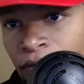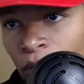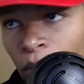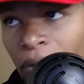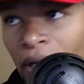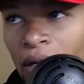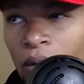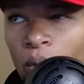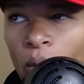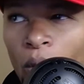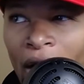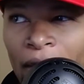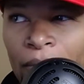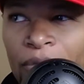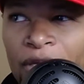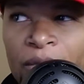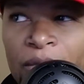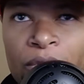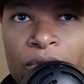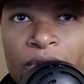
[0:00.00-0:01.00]
but white
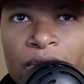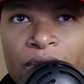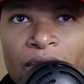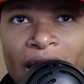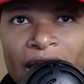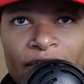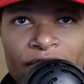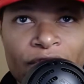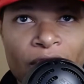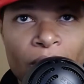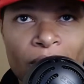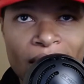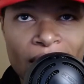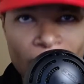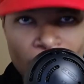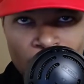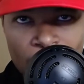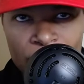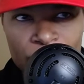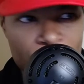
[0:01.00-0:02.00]
people could vote at
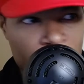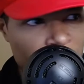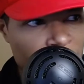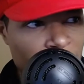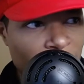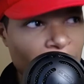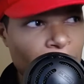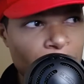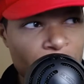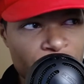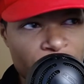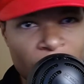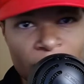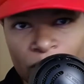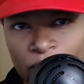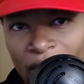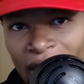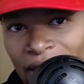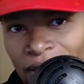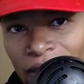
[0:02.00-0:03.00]
110%
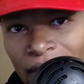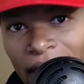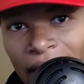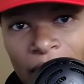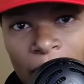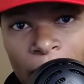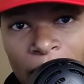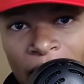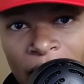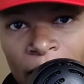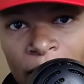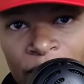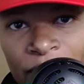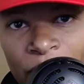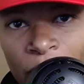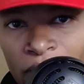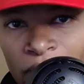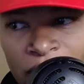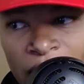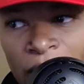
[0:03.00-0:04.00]
rates in Alabama,
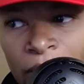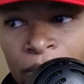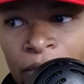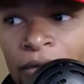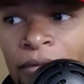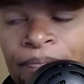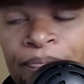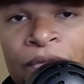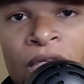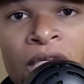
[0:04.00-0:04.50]
for example.